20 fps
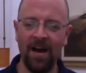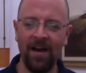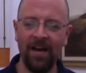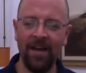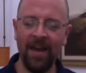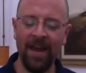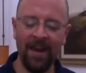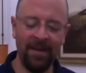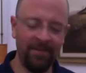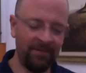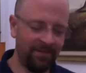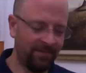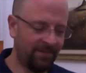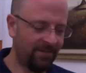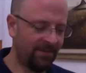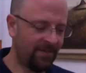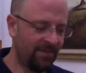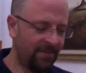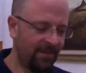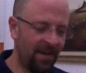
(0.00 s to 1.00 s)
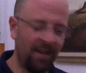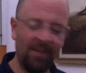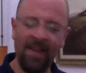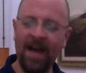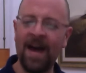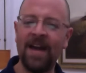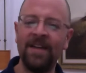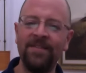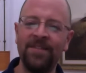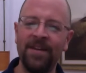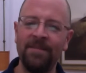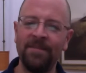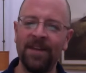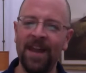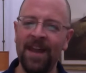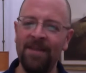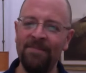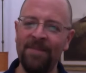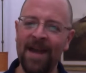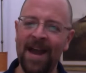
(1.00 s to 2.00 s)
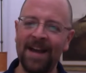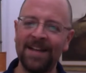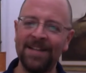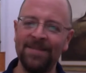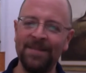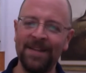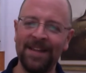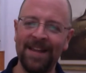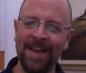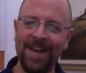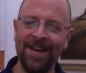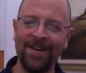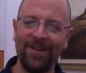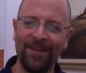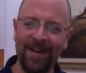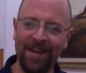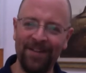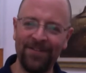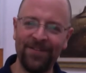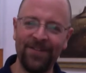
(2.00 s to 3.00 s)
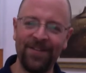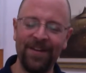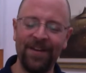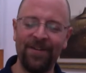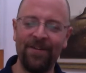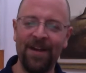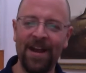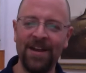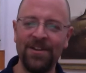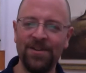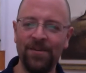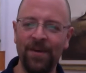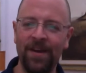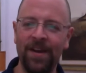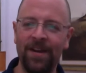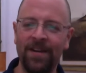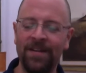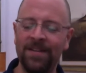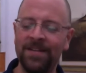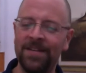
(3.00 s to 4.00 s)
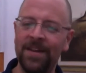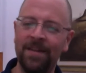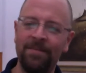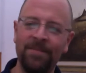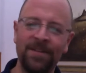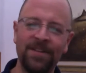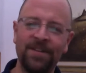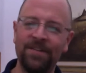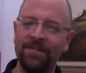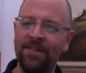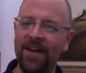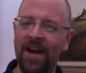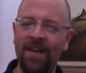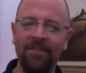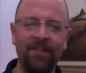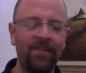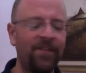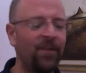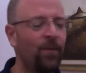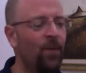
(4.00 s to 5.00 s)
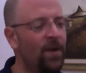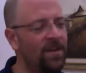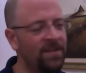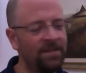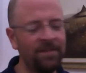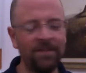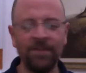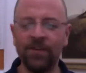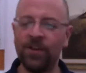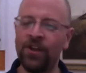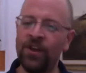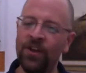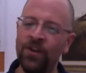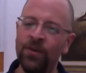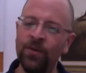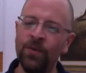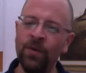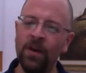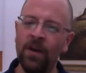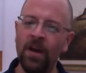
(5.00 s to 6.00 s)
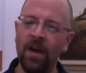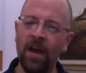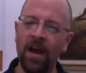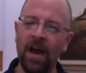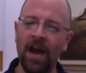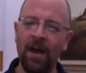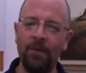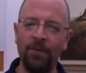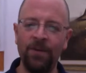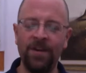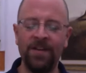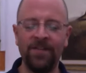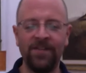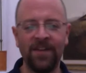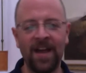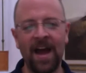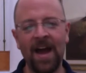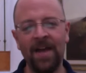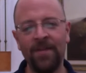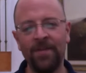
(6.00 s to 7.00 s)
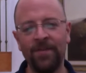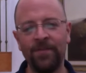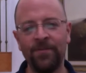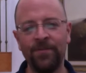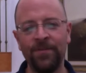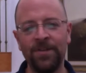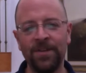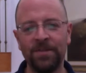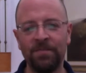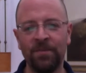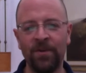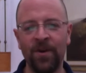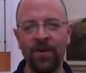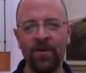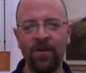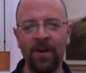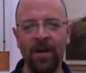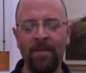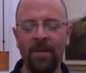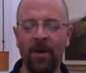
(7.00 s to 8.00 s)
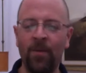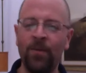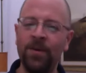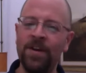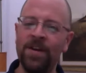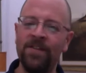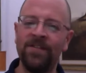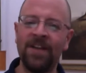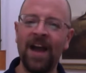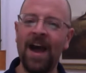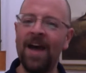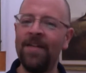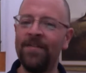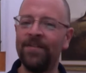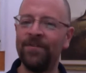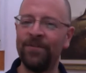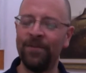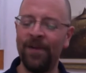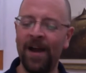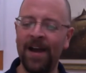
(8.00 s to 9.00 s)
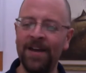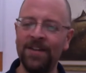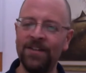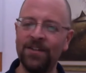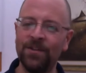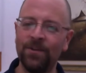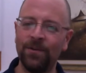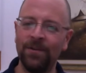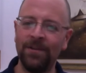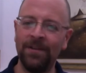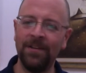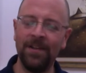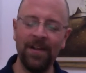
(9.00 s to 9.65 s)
And a lot of them came back to me later after they graduated and said, Mr. Five, if it wasn't for you, I wouldn't have gotten through this program. I wouldn't have gotten through high school.